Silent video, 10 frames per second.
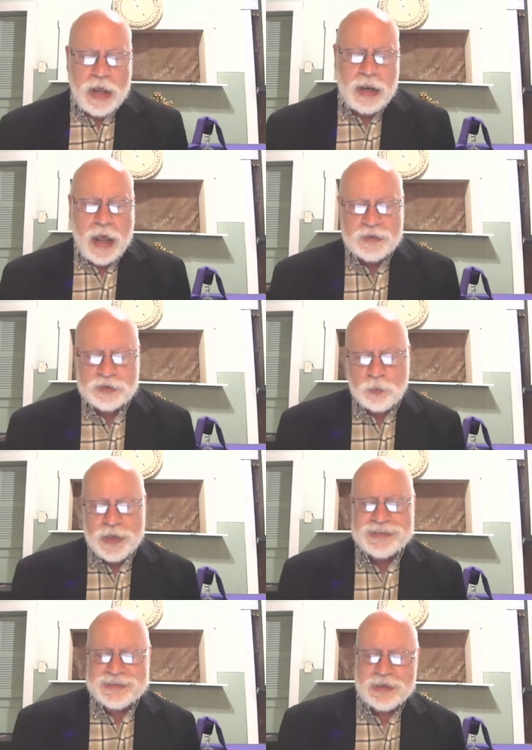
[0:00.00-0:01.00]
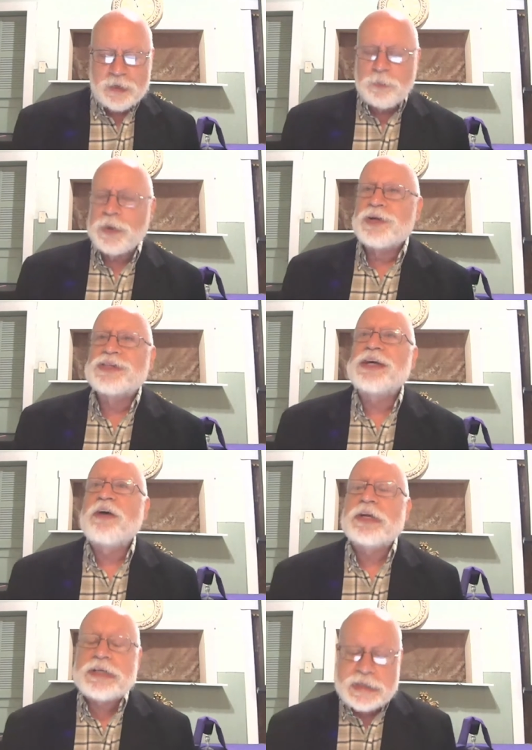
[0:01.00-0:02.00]
Last week, Senate Bill
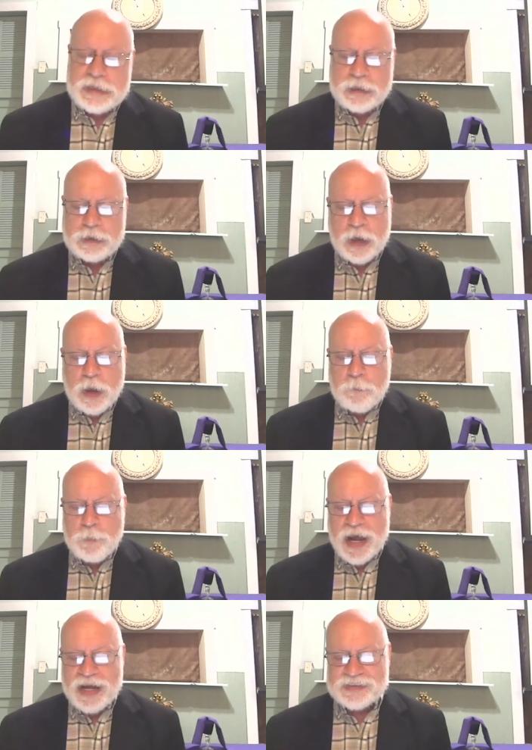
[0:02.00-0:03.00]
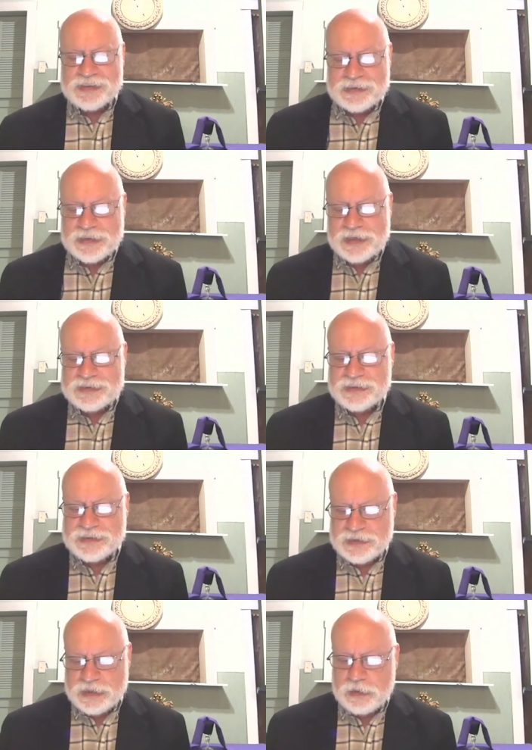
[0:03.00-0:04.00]
17 passed the
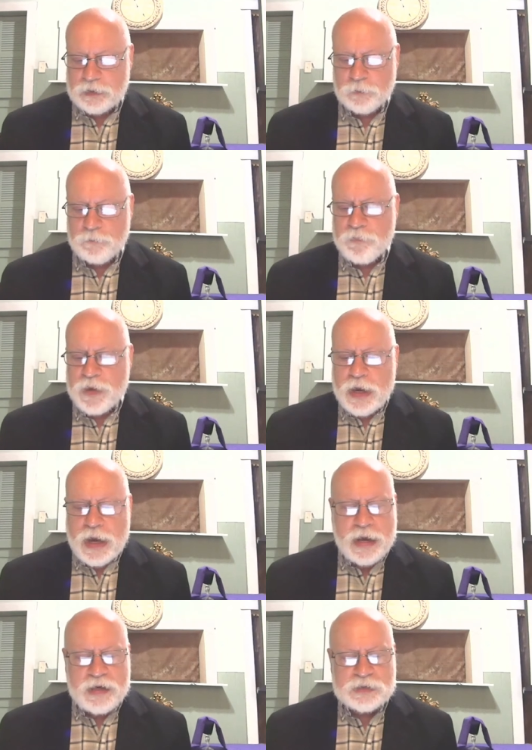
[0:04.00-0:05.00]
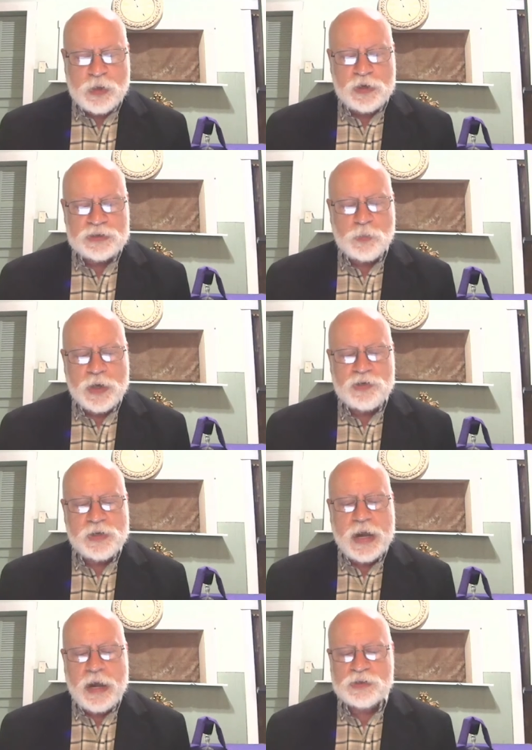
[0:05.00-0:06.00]
Texas Senate and is on its way to
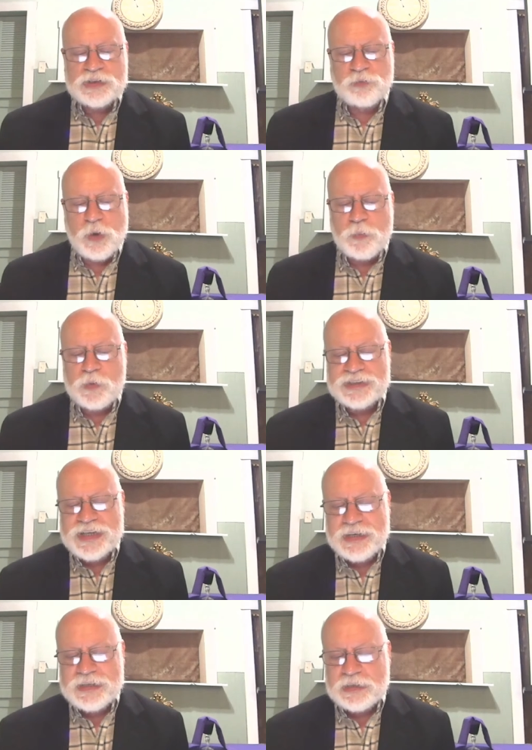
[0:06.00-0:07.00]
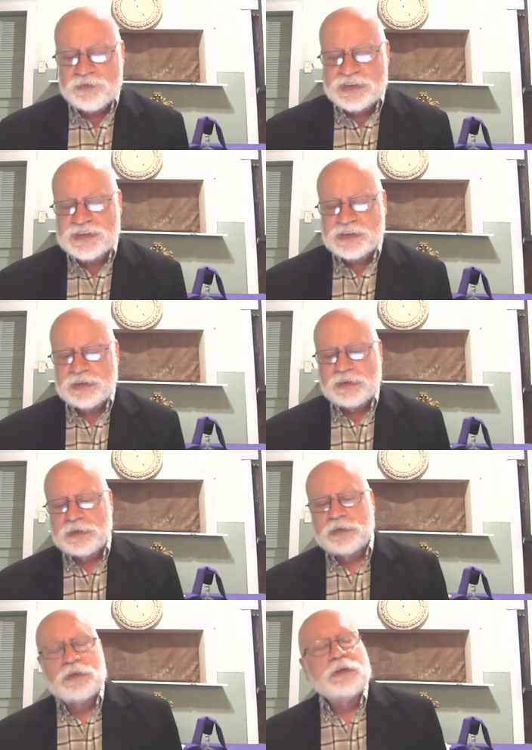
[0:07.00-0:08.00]
the House of Representatives.
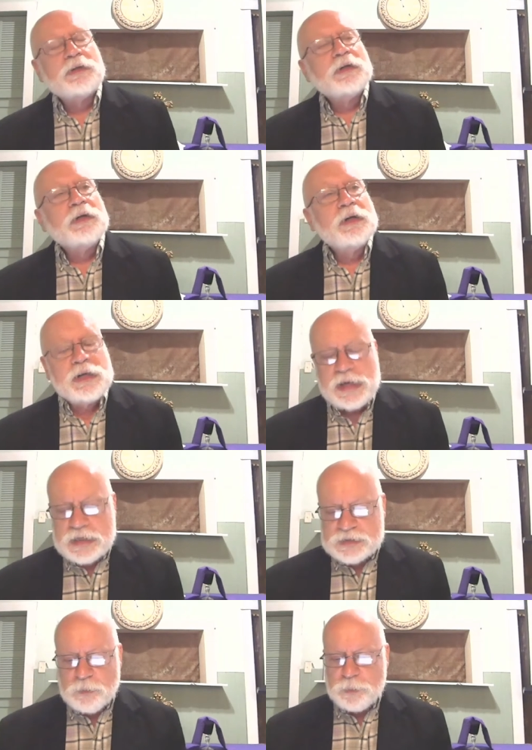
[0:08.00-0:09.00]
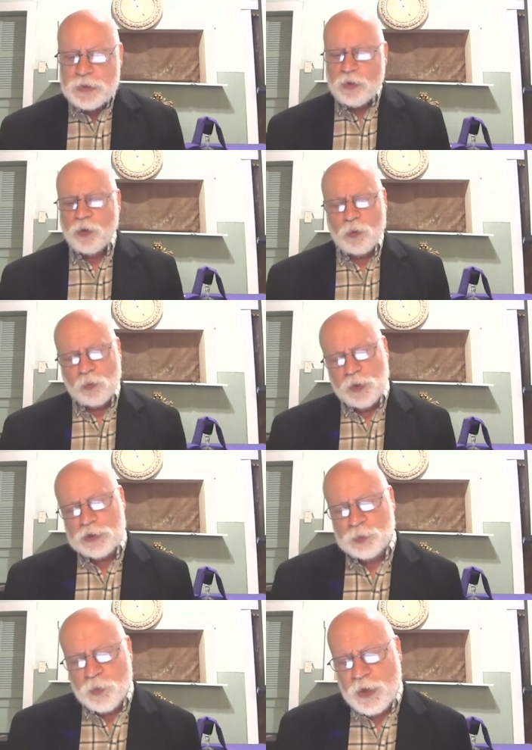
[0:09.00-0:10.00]
It's a bill
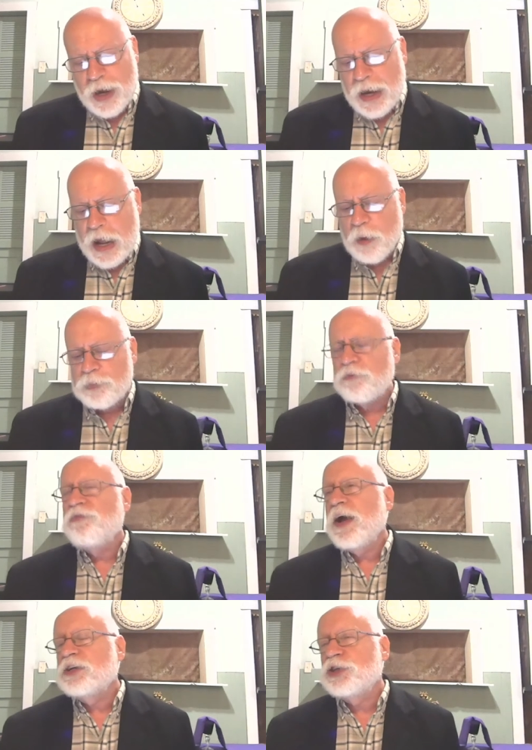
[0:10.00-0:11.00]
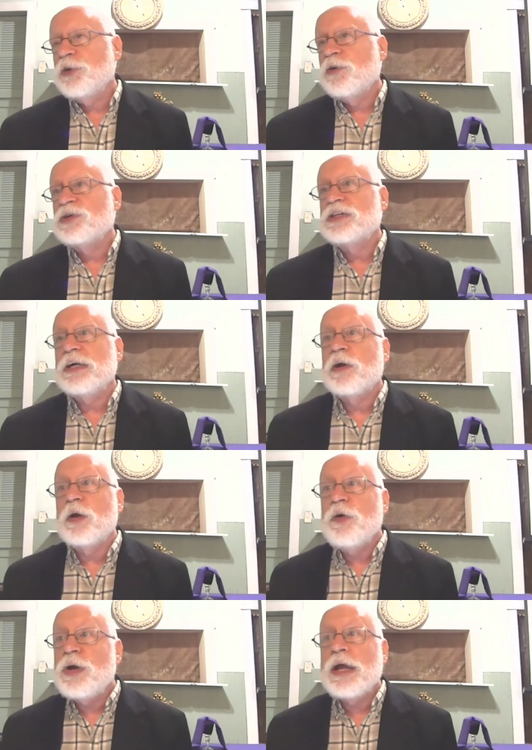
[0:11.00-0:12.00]
which would allow professionals,
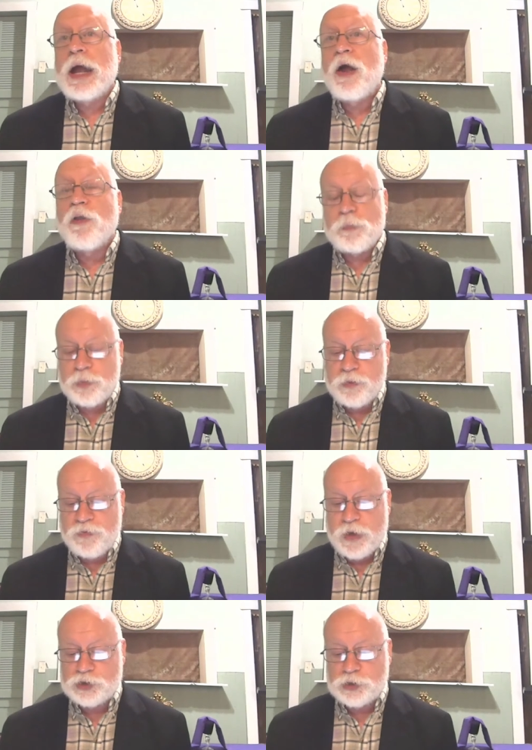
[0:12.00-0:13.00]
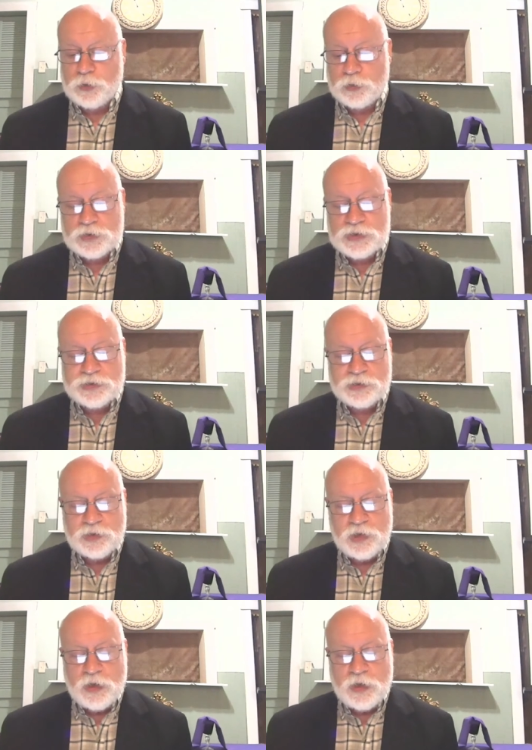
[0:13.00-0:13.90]
including health professionals,